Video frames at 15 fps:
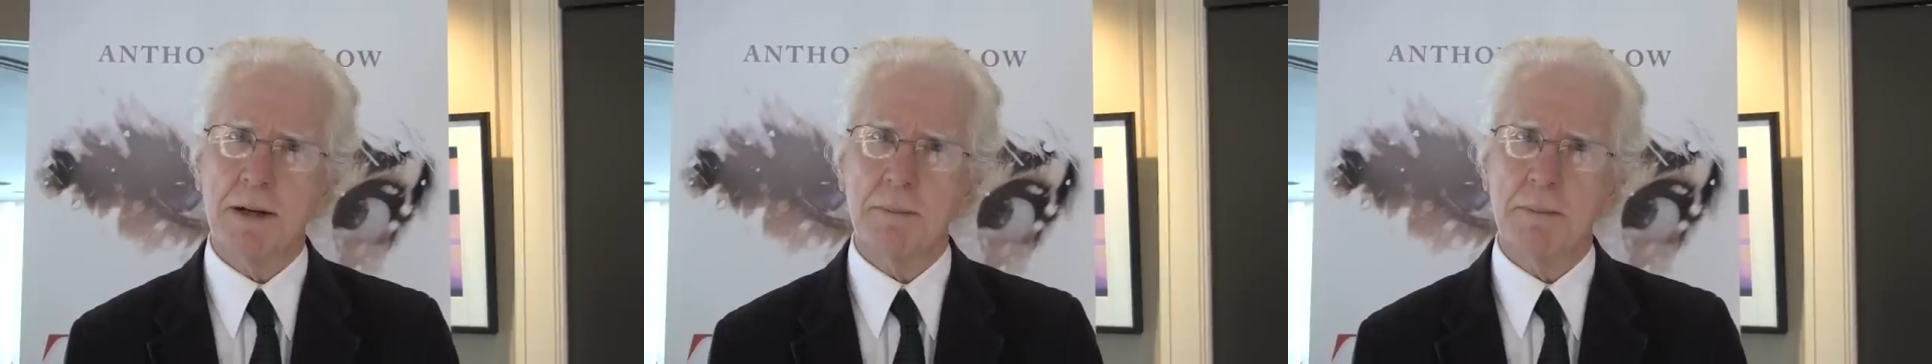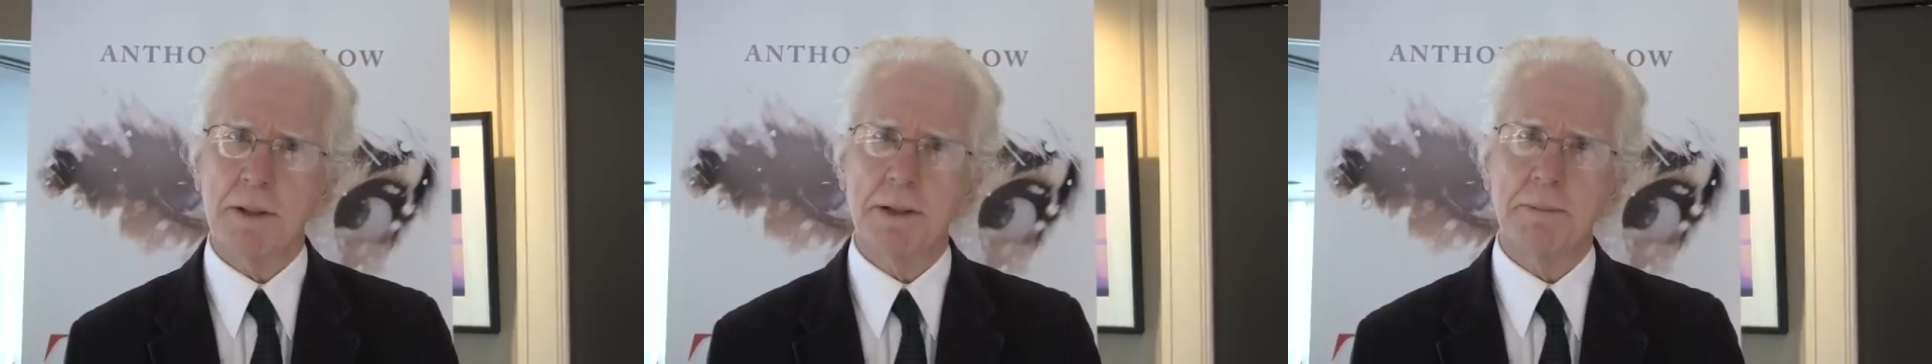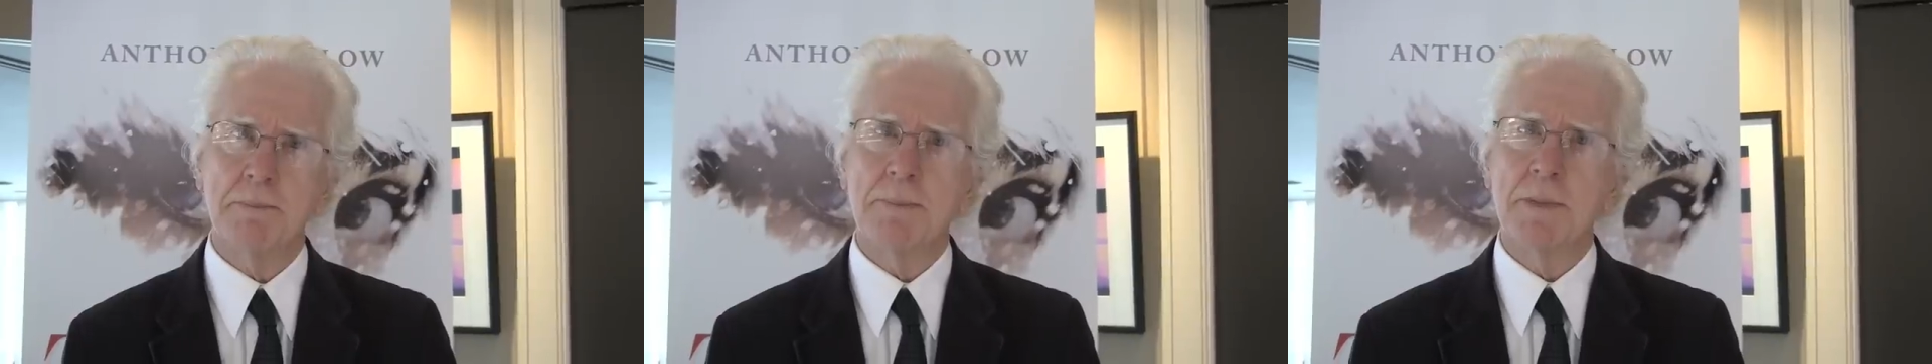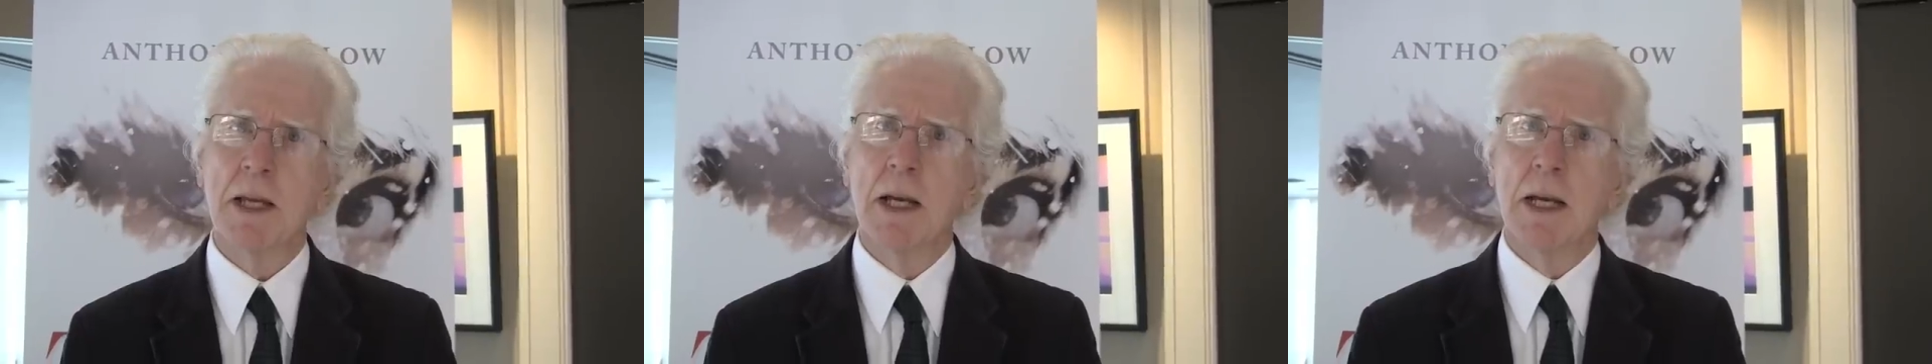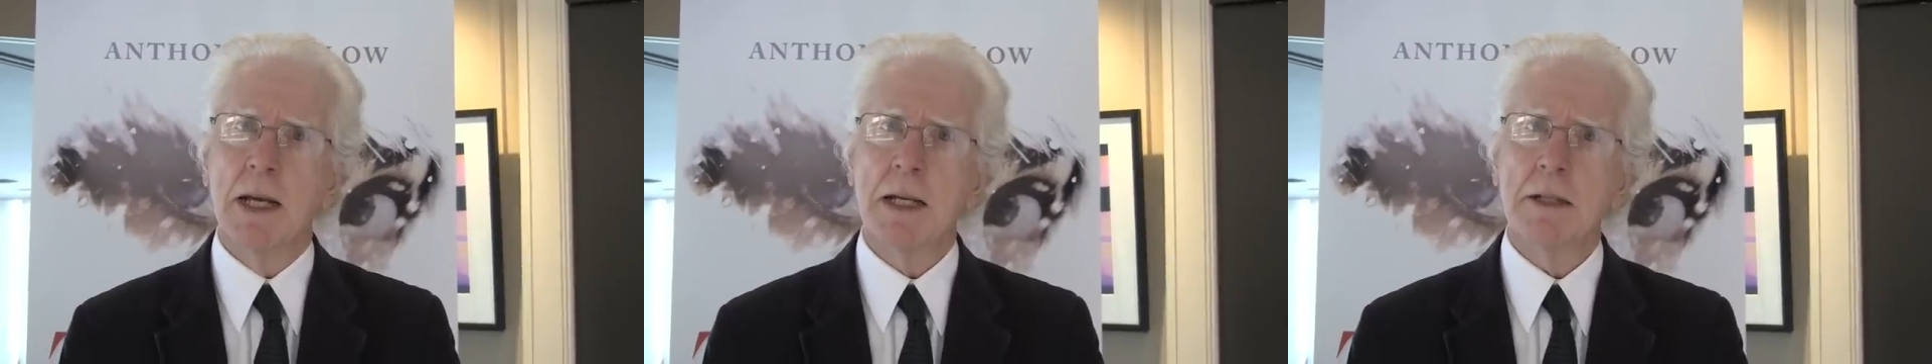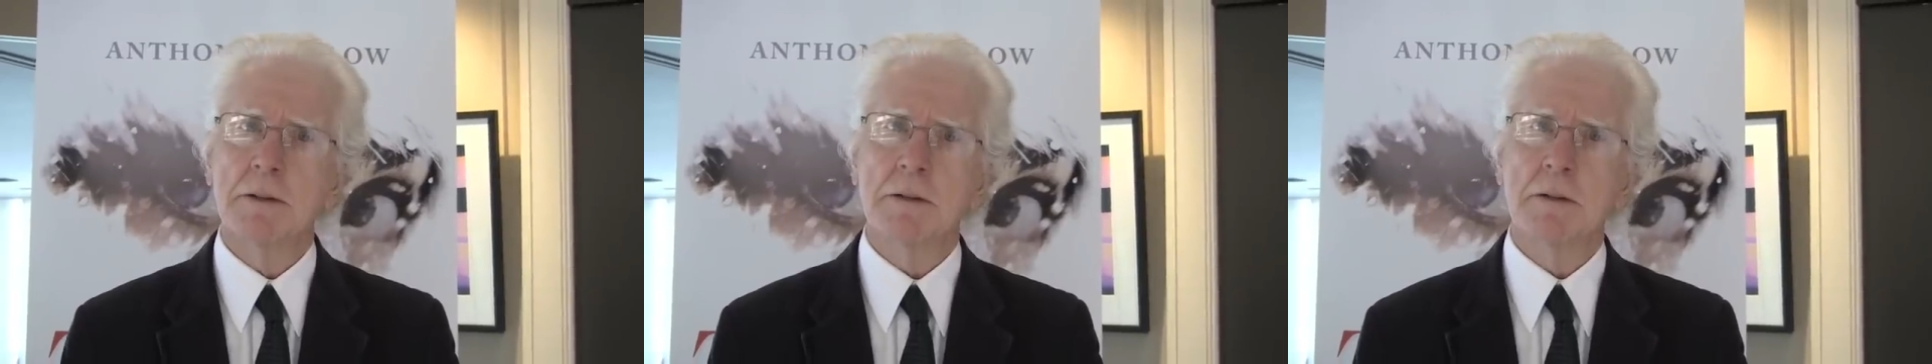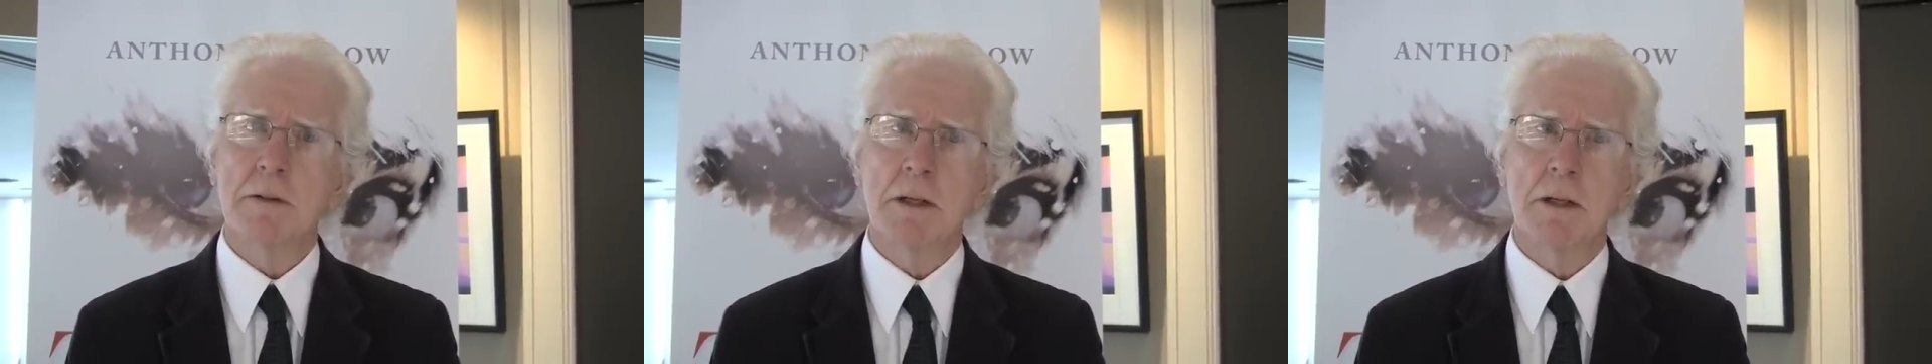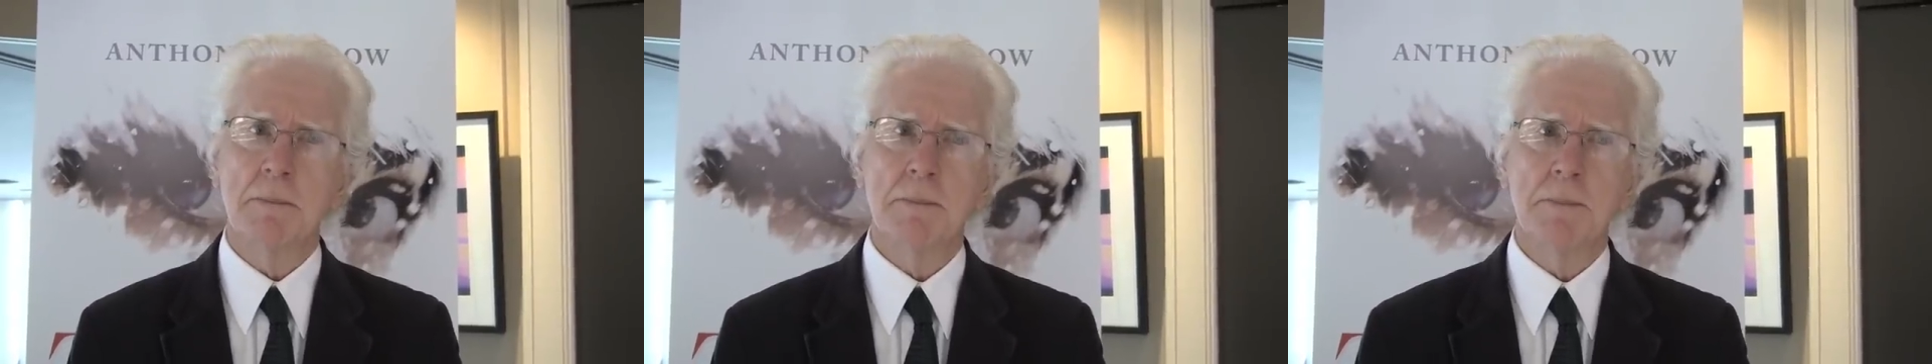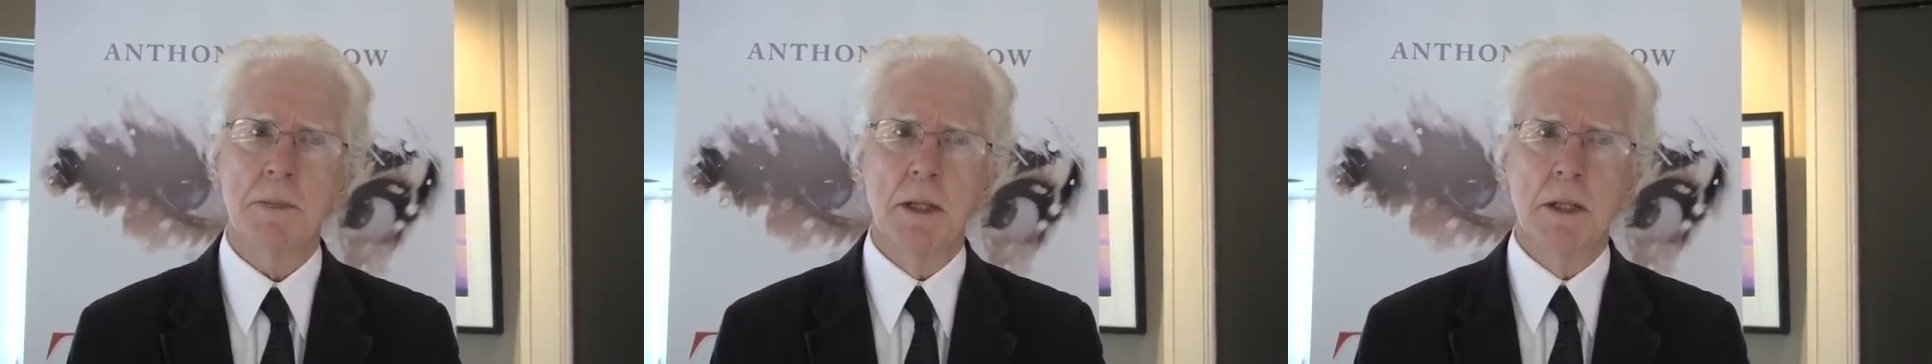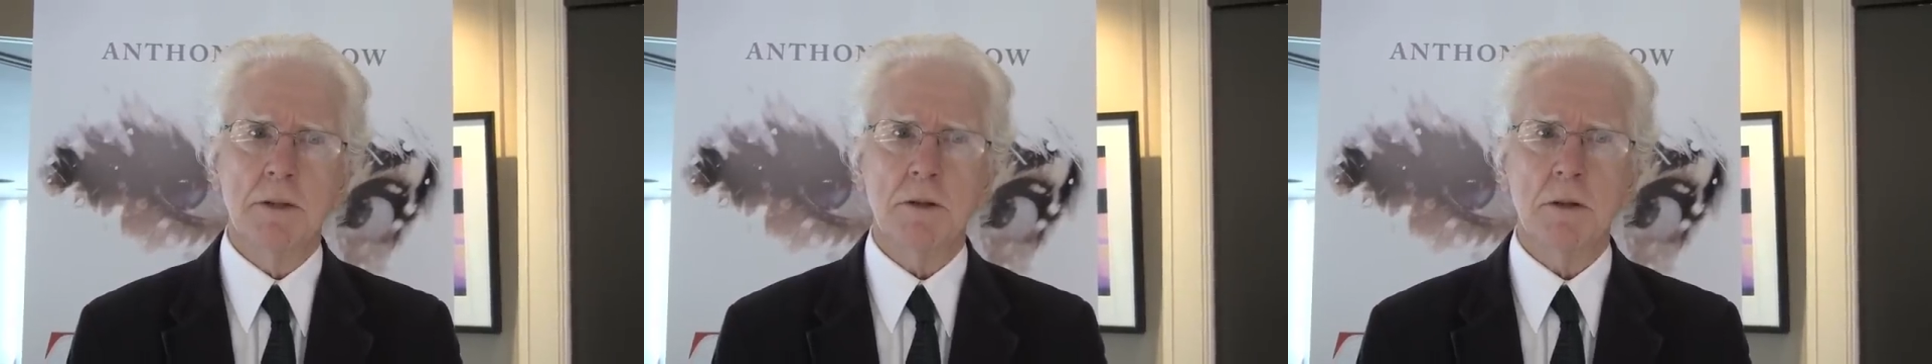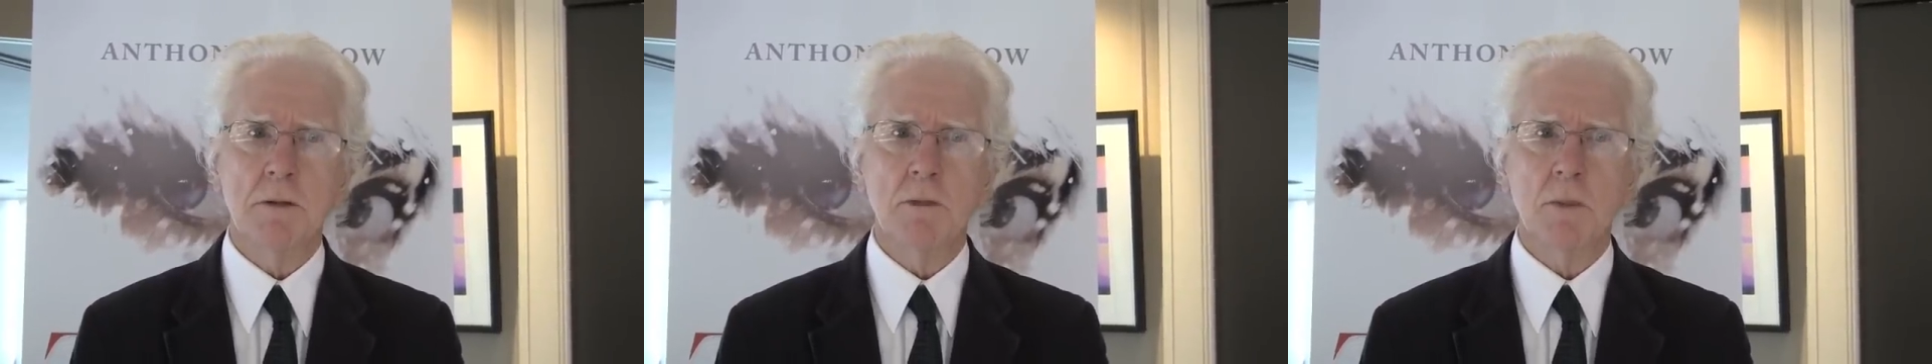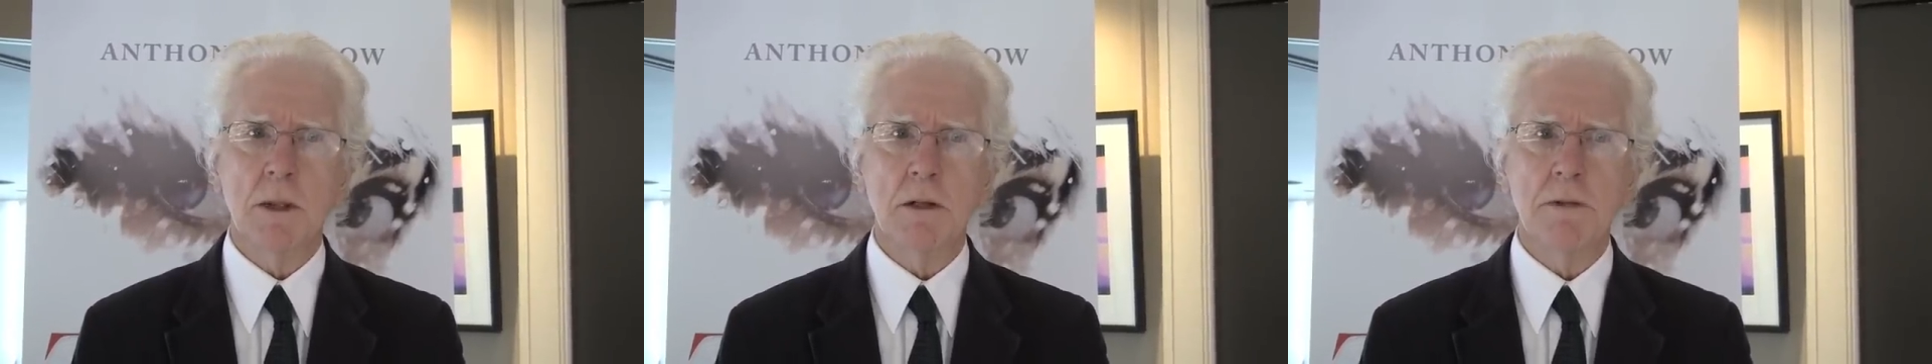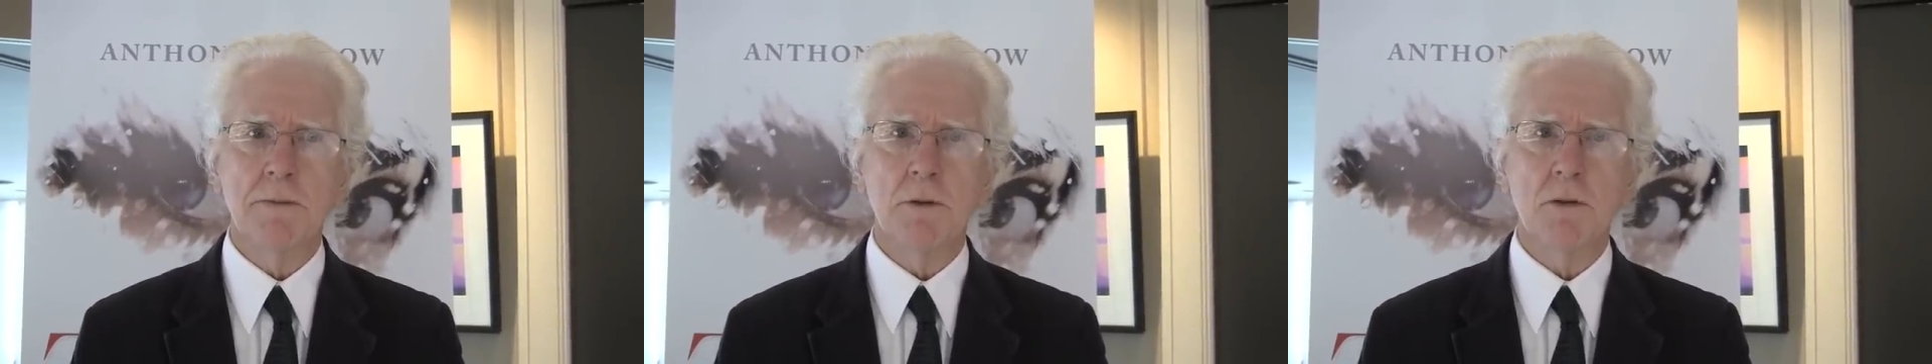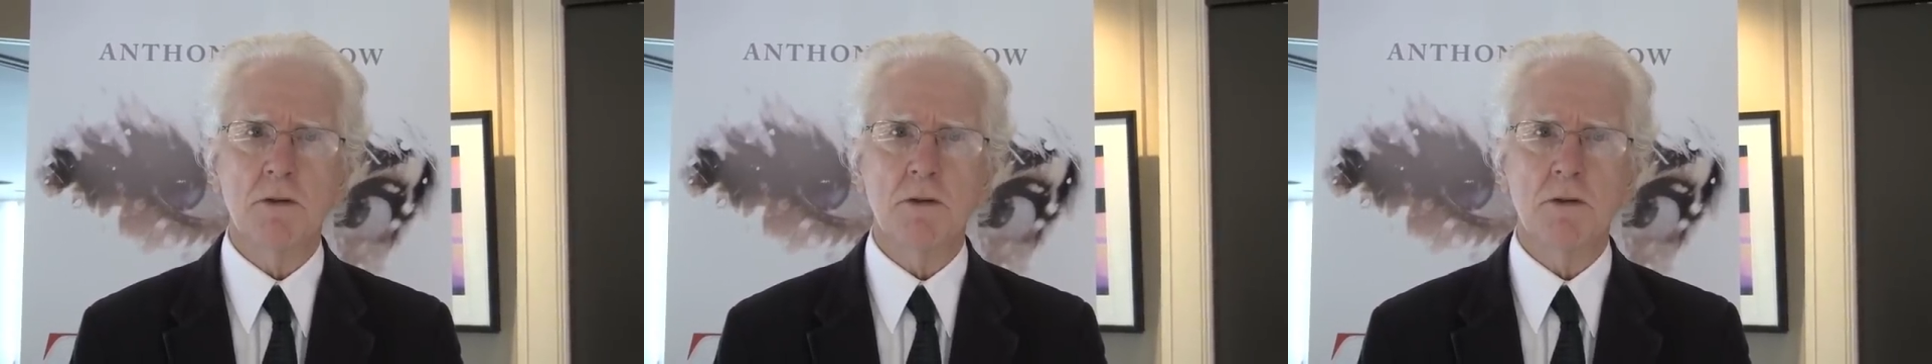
family. It's so it's wonderful